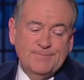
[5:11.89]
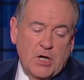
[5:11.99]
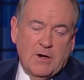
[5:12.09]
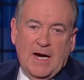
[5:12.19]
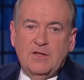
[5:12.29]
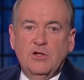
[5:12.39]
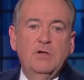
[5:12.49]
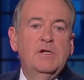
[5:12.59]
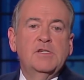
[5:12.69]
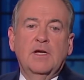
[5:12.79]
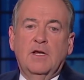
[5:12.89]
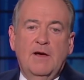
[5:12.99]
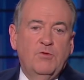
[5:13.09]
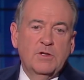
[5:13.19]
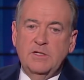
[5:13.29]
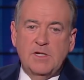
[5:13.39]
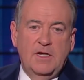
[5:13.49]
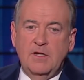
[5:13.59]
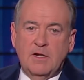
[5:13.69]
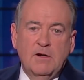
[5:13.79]
all right, the lunatic left will
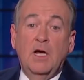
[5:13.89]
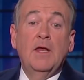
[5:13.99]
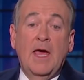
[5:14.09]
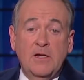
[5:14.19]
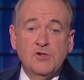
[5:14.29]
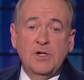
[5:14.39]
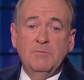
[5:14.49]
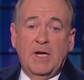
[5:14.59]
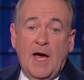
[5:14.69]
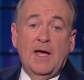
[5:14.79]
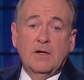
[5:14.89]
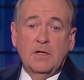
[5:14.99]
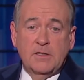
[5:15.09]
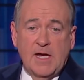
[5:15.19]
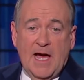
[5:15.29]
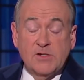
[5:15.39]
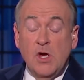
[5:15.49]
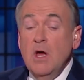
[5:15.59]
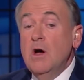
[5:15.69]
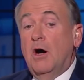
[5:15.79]
continue their unhinged and maniacal attacks